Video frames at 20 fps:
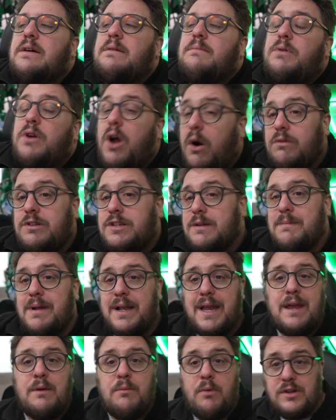But
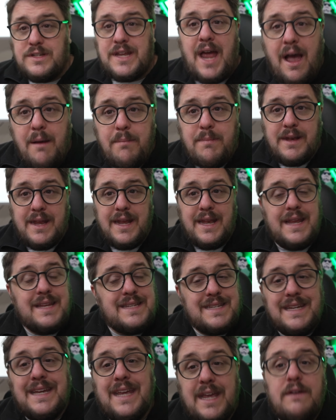ultimately, what's happening
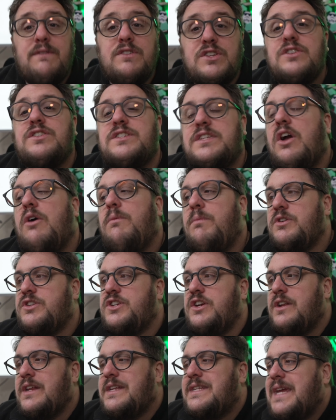is it gives us the
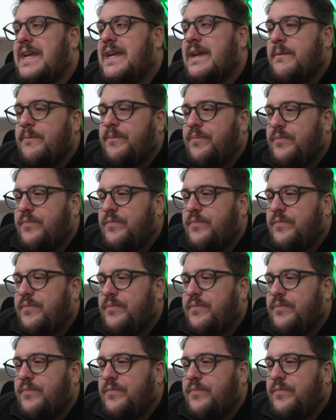opportunity